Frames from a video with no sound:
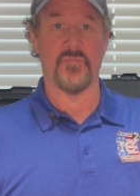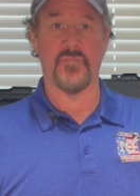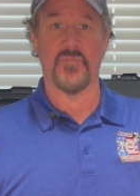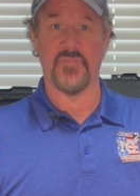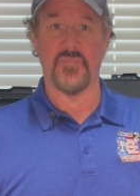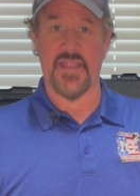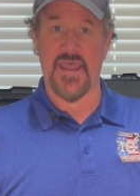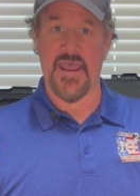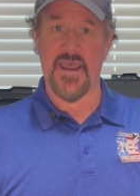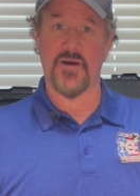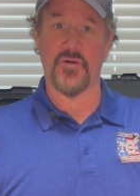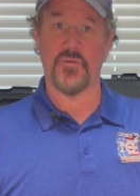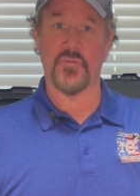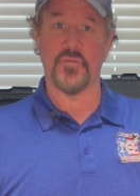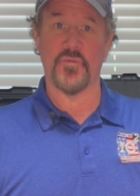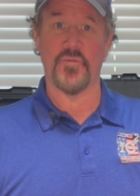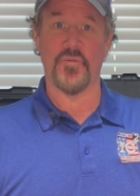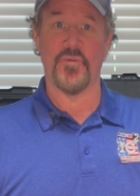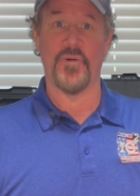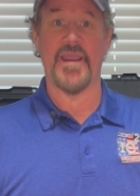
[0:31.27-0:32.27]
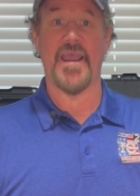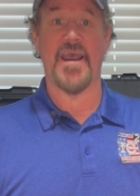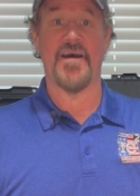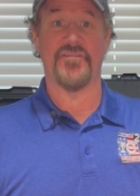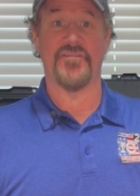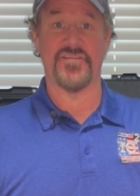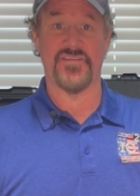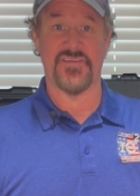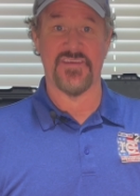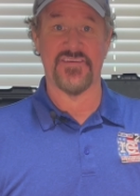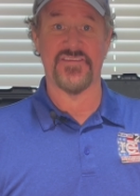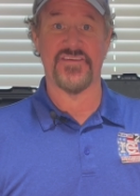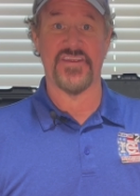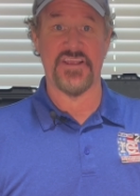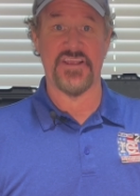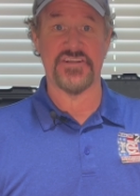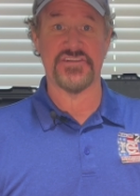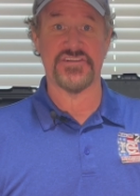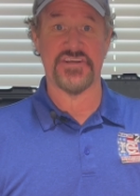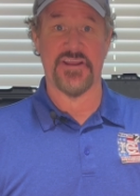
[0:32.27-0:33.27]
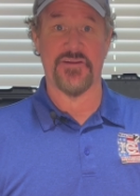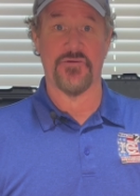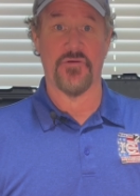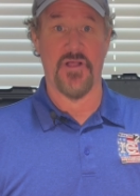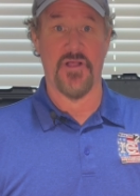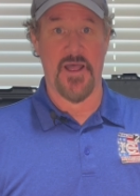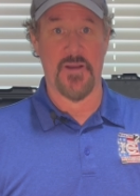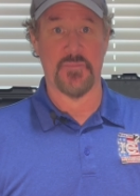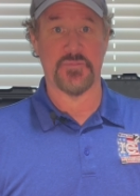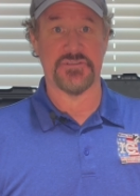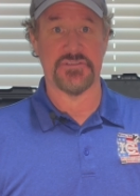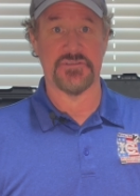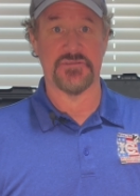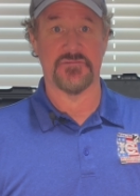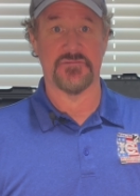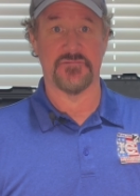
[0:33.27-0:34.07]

Now we have a 16-channel option.